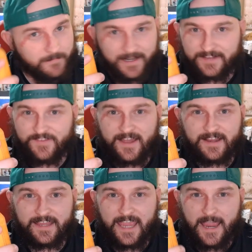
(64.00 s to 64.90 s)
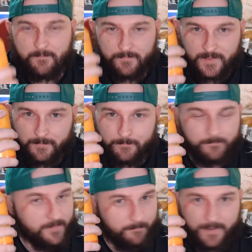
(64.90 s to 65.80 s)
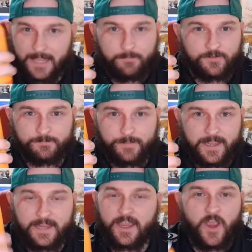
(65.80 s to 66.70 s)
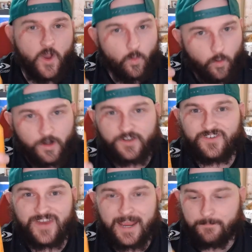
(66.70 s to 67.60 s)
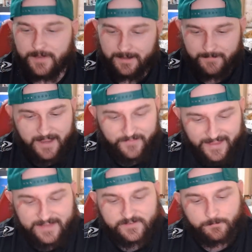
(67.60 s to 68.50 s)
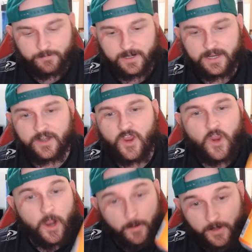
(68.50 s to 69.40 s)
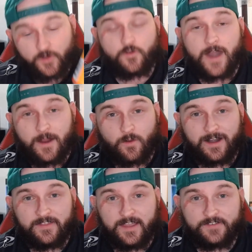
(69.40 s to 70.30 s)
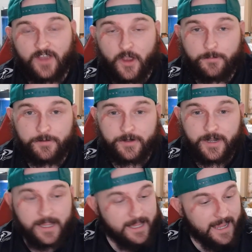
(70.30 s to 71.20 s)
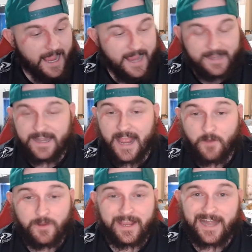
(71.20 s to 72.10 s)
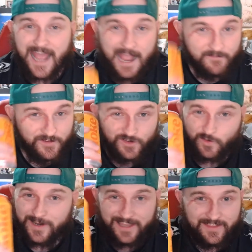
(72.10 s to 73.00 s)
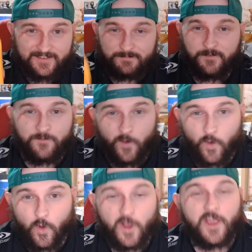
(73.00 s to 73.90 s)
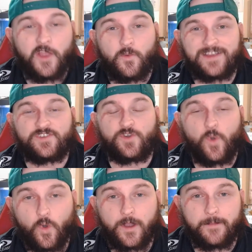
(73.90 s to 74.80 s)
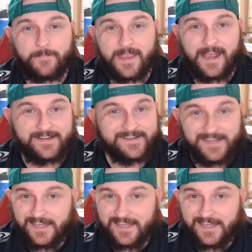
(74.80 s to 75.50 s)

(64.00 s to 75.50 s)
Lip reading: Bloody Denon Kemp, the people's beak. What a champion, man. These are brilliant. I'm going to crack one of these open, and we're going to have a swig of this before we talk about